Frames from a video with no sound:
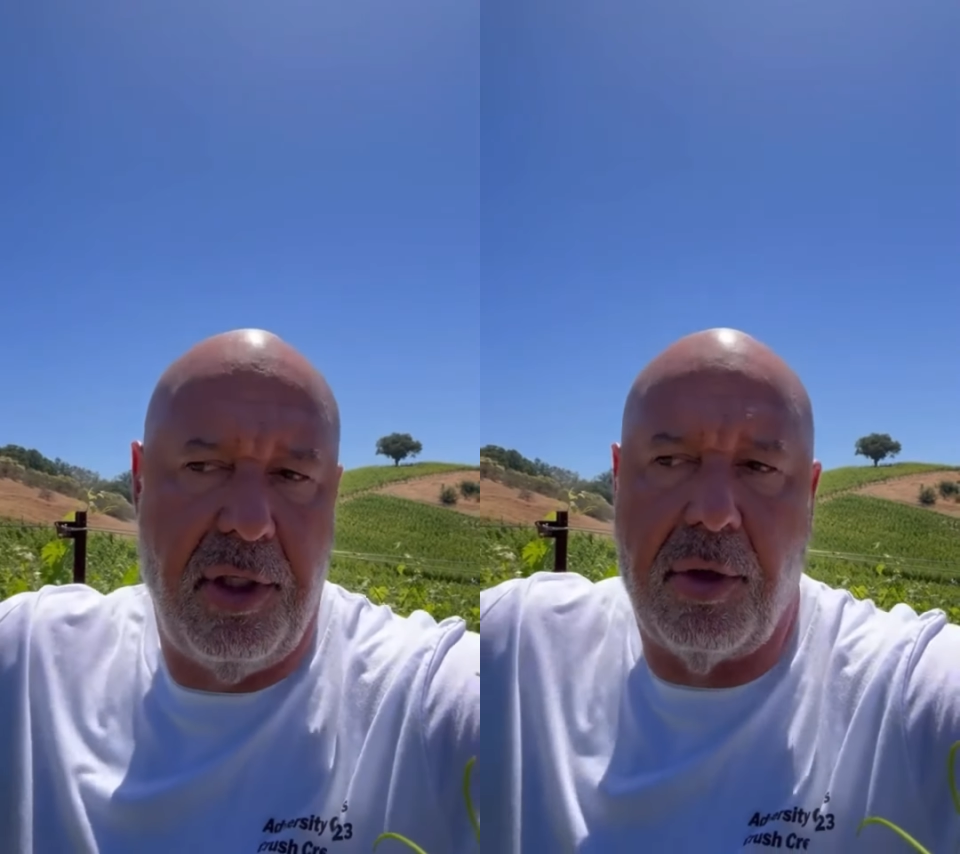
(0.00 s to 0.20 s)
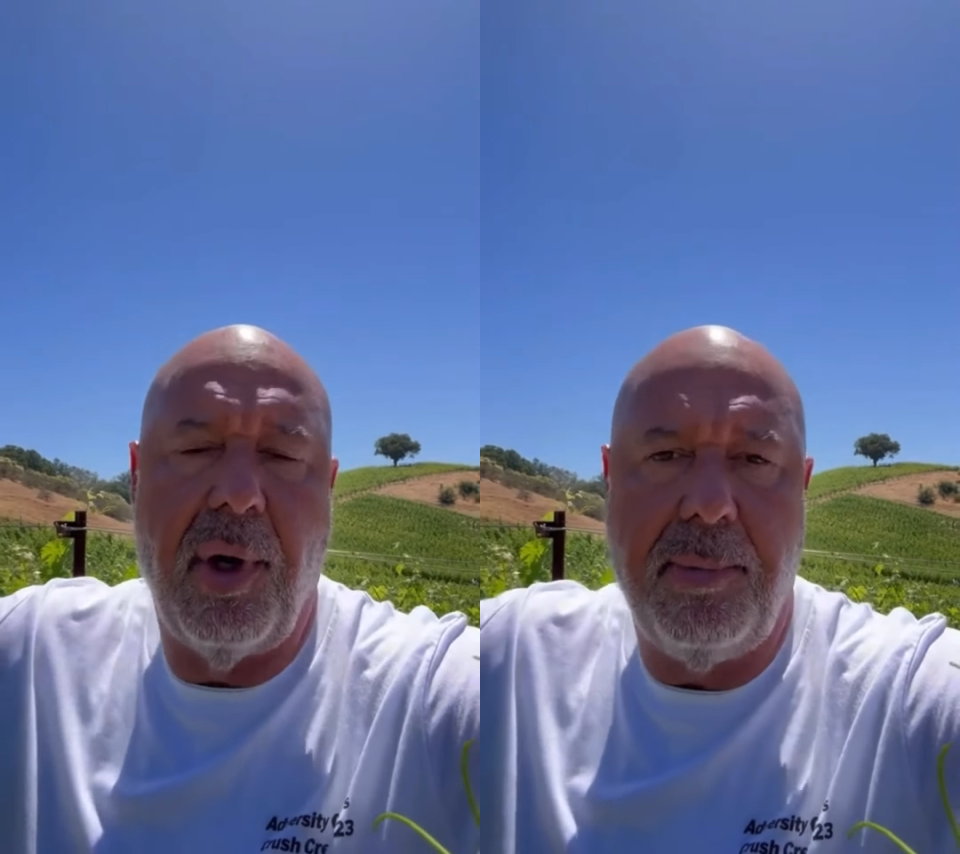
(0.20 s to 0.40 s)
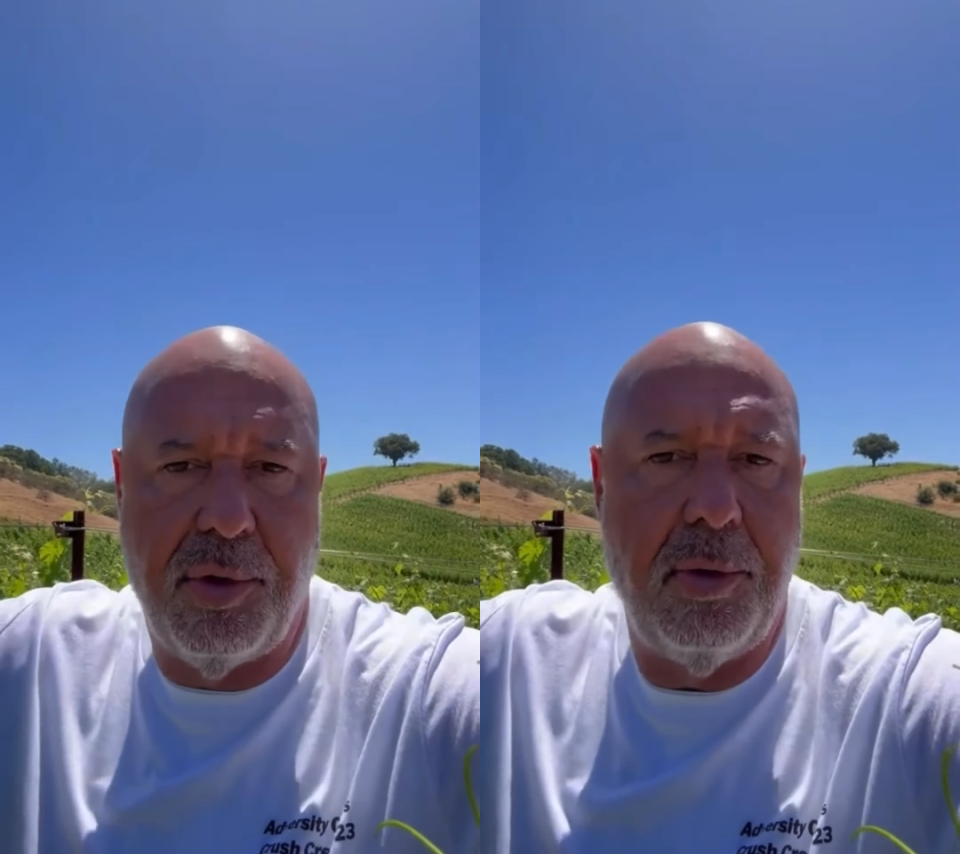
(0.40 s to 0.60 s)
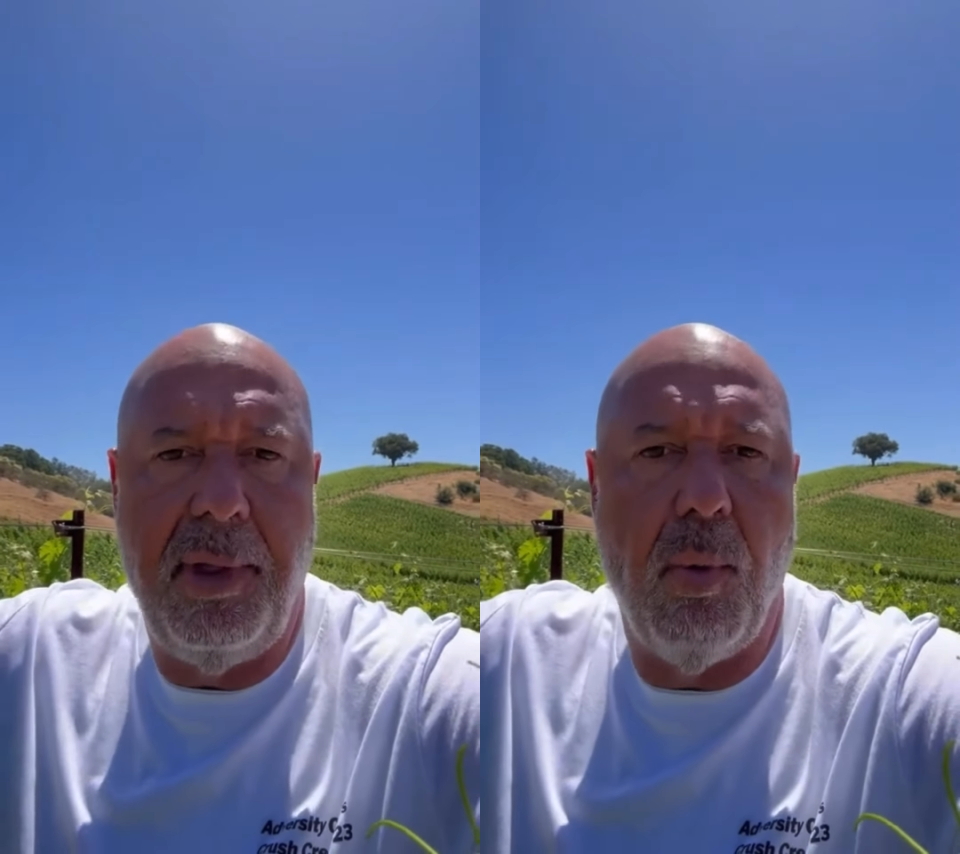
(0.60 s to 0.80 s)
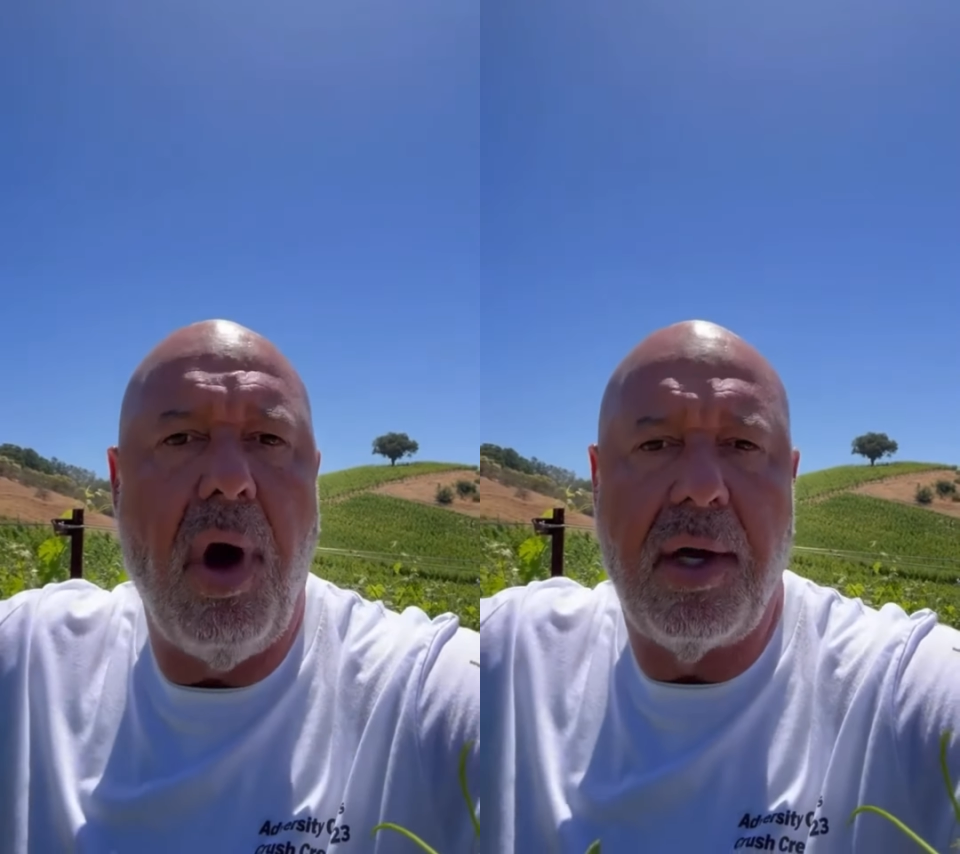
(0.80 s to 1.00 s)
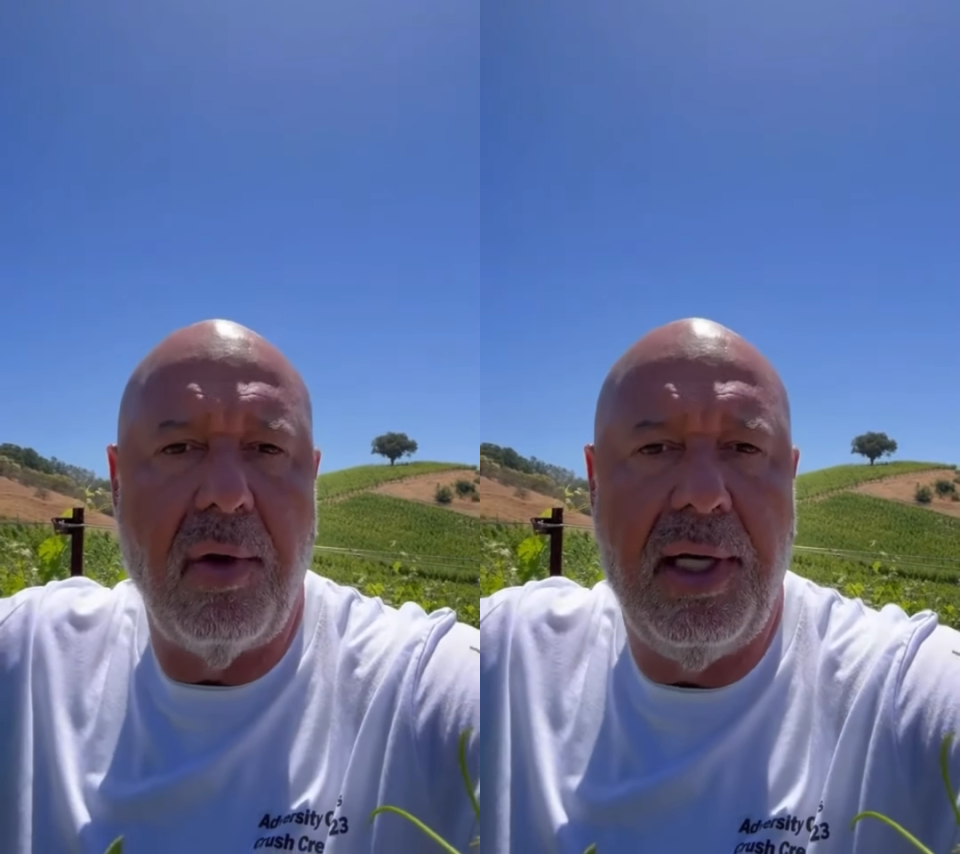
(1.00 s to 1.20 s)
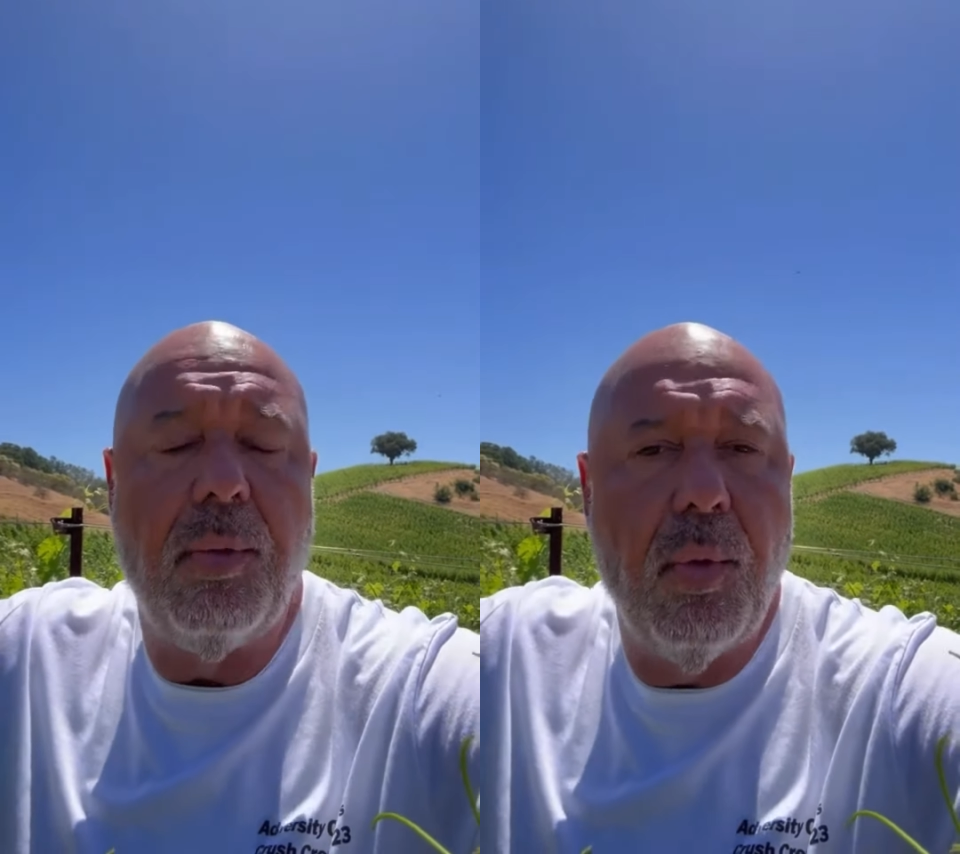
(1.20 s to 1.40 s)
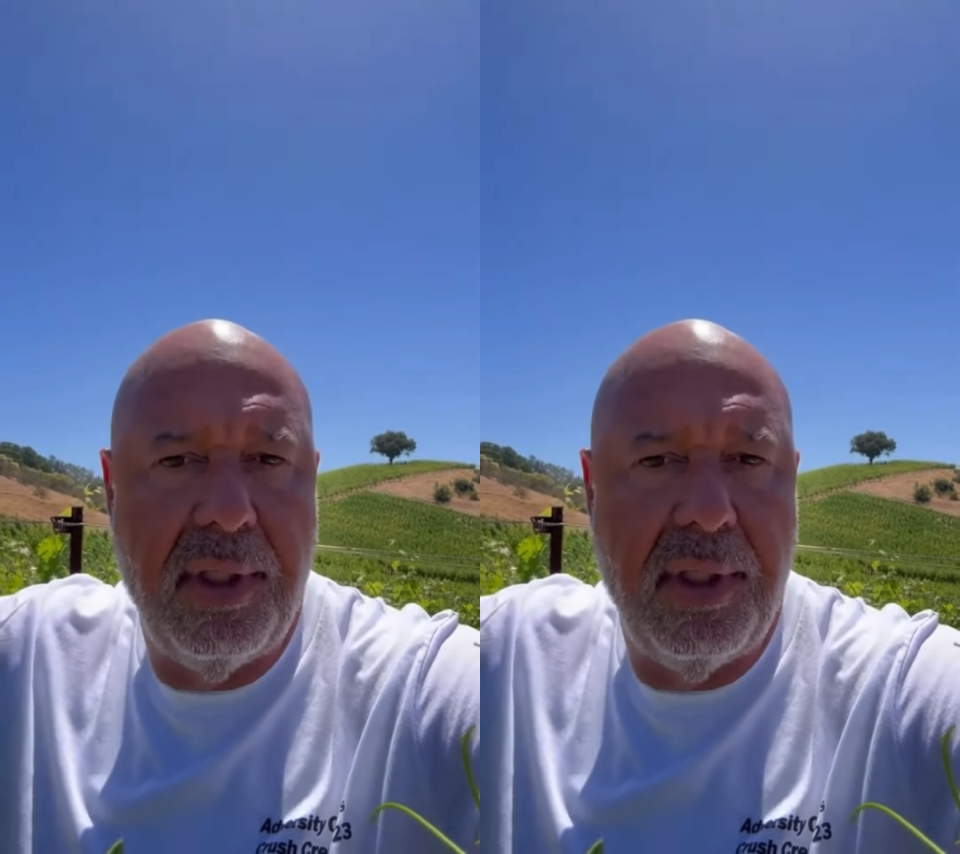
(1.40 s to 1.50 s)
the grapes would be watery and